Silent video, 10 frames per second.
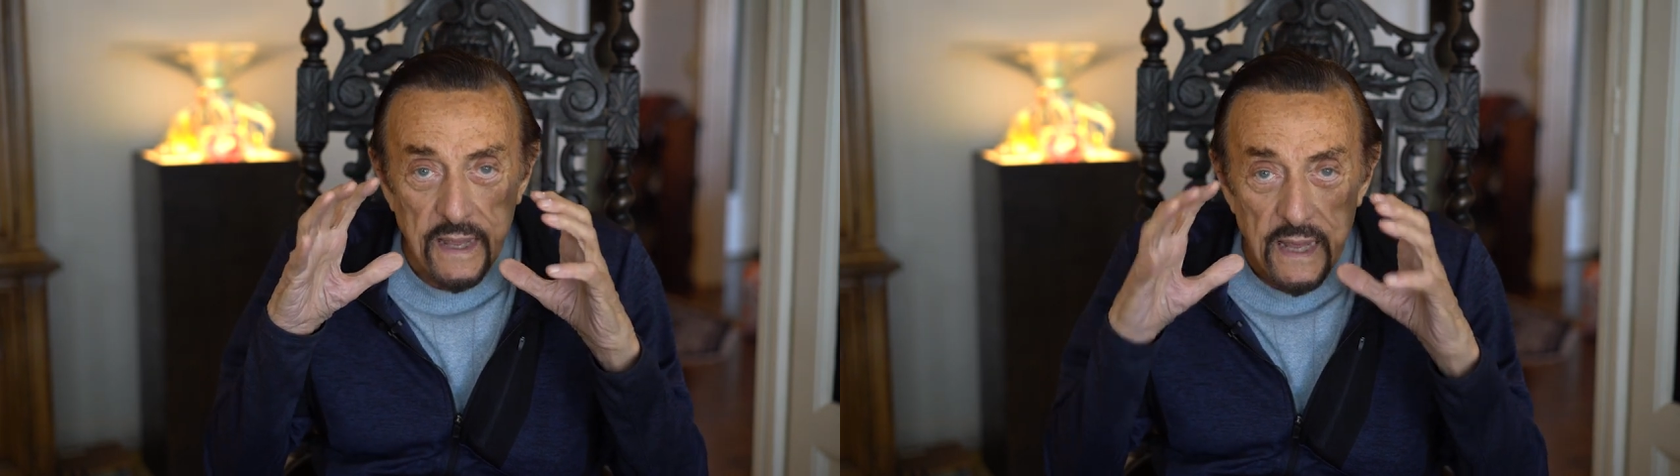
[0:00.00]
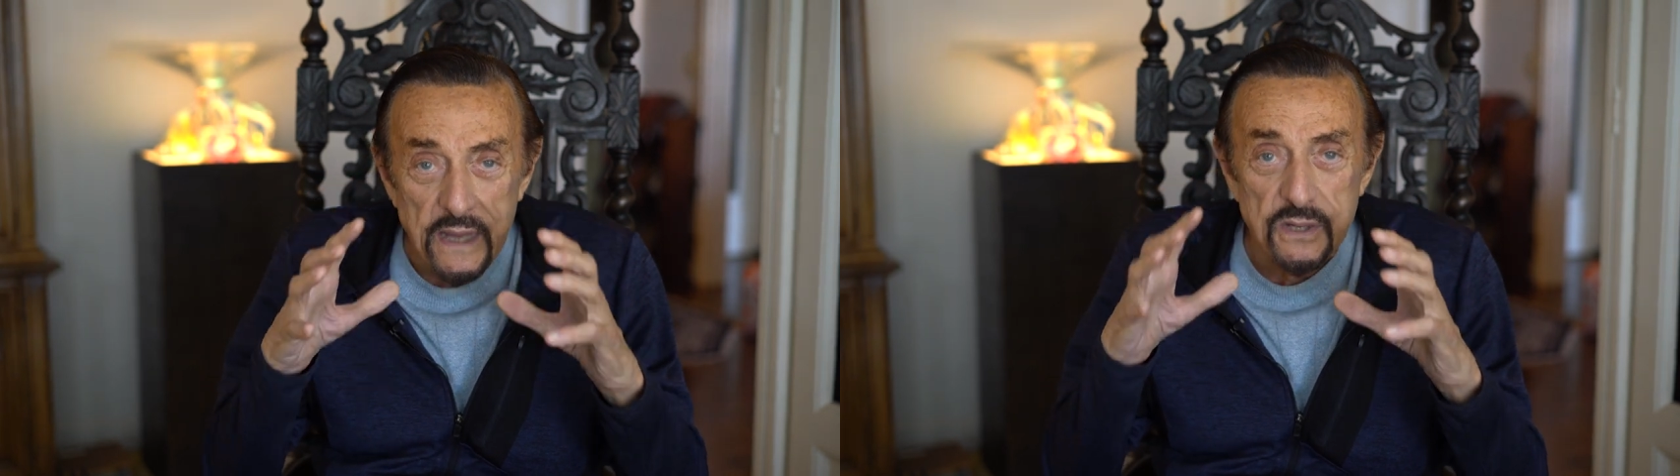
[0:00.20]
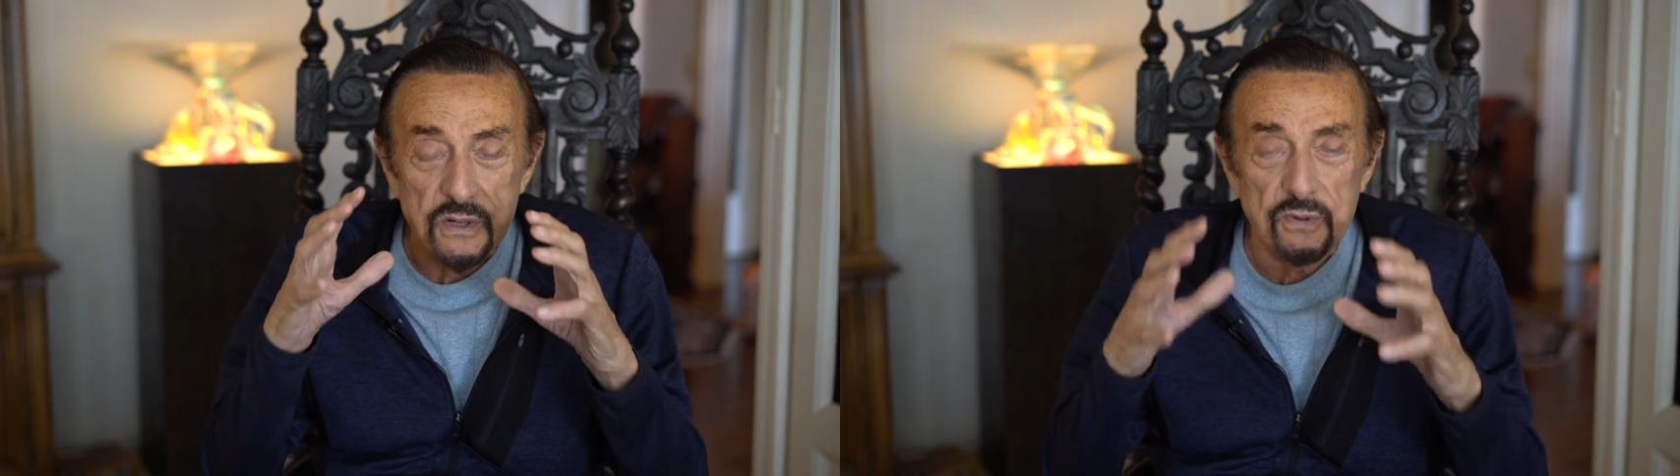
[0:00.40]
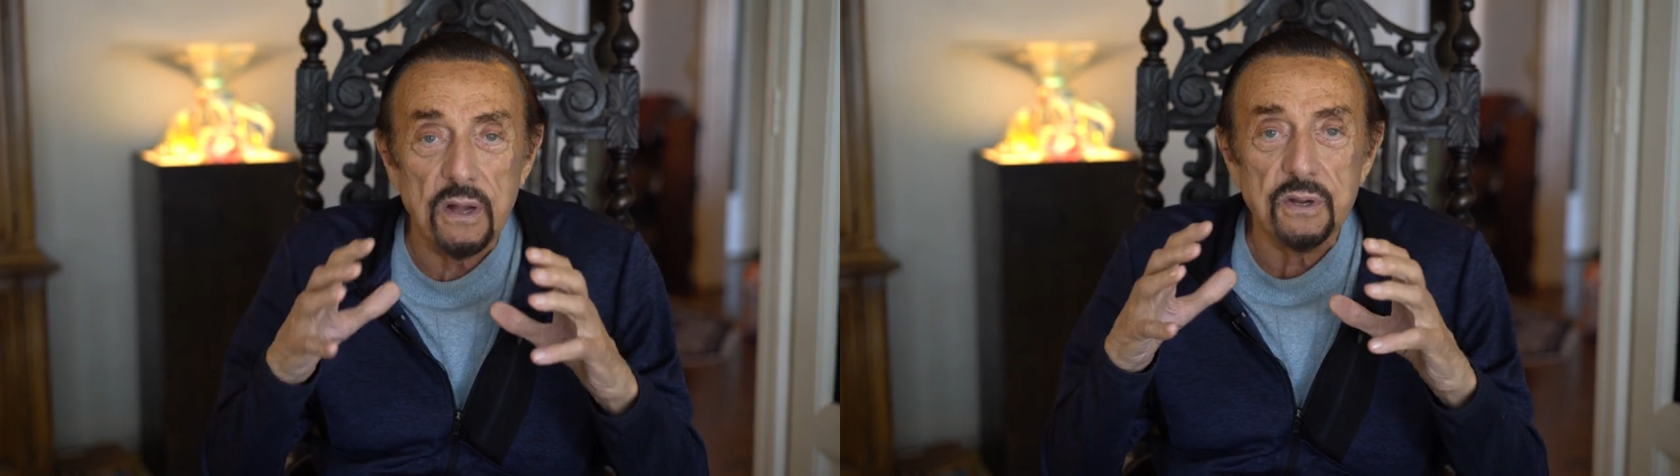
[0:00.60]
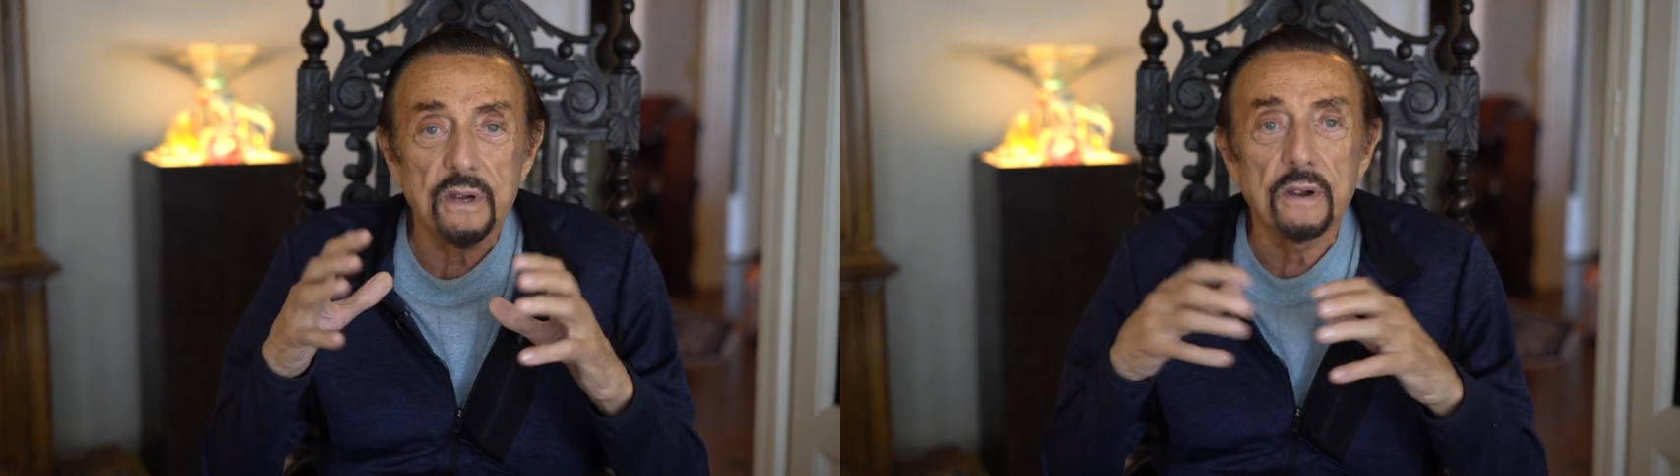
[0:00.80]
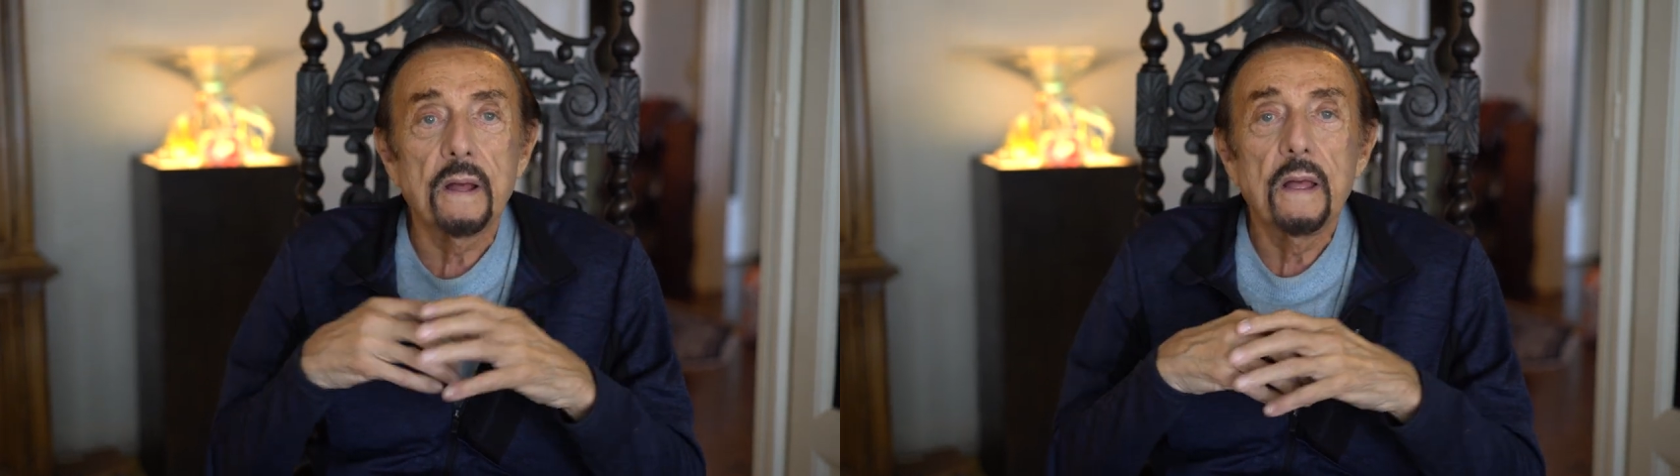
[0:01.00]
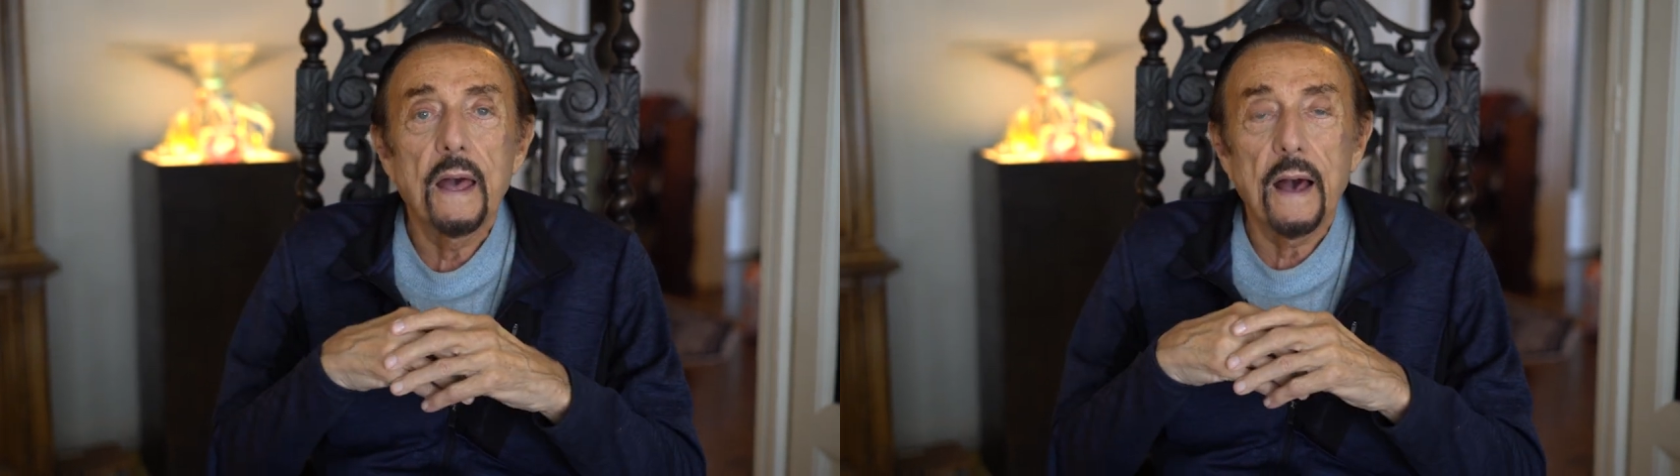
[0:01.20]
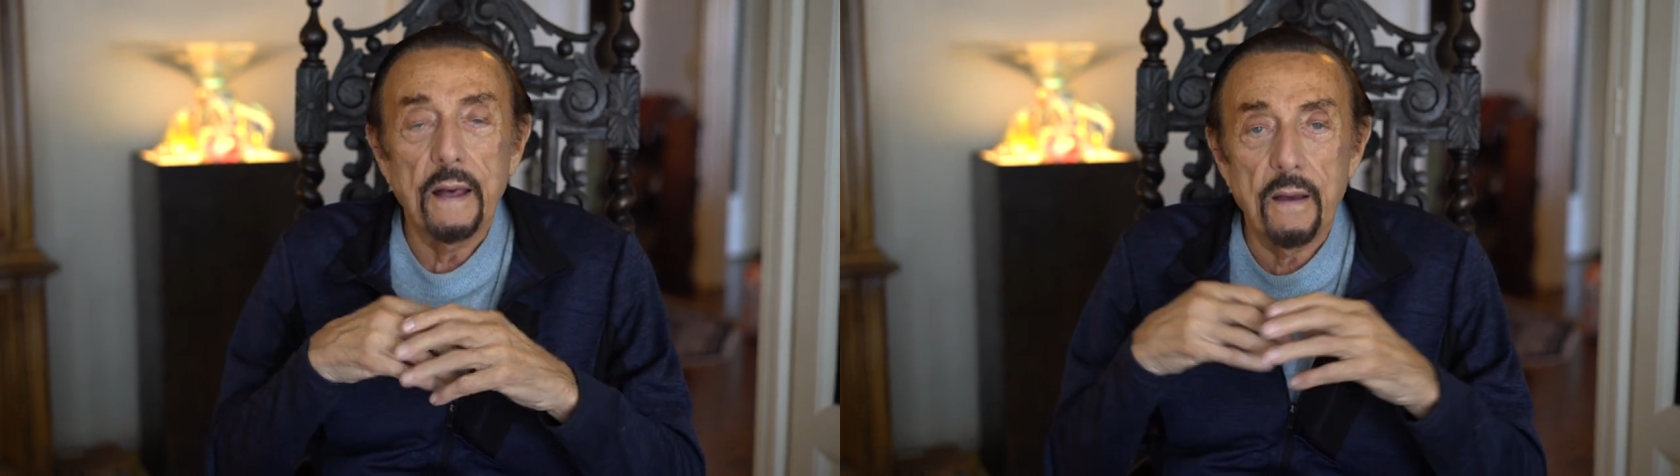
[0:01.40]
key structure
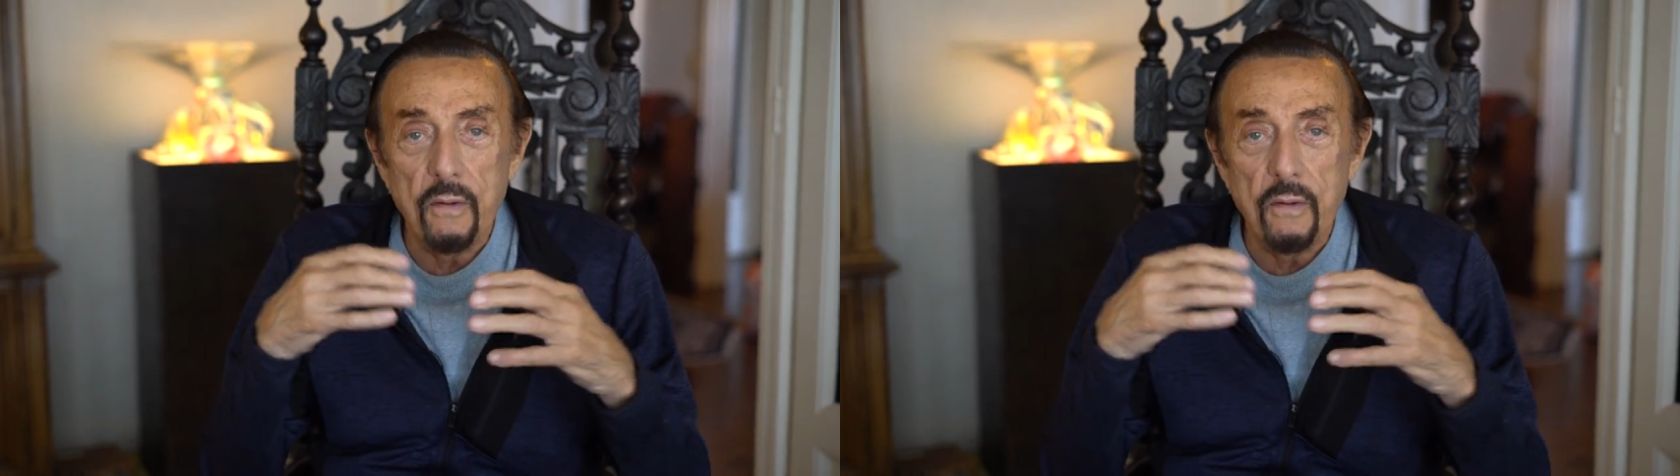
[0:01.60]
uh,